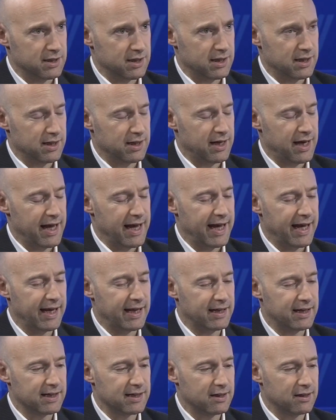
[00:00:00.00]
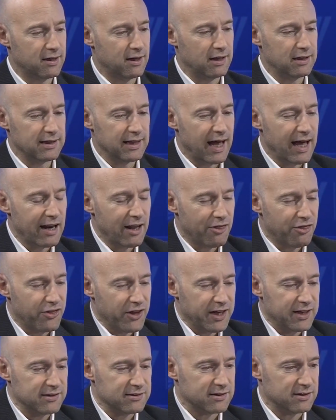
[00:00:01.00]
And a lot of
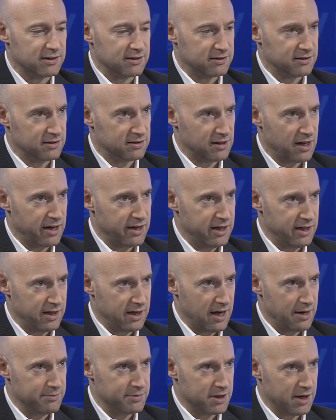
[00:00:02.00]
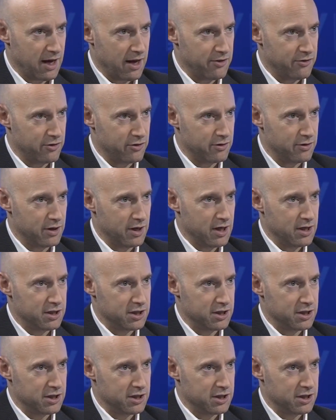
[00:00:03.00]
things in the society came together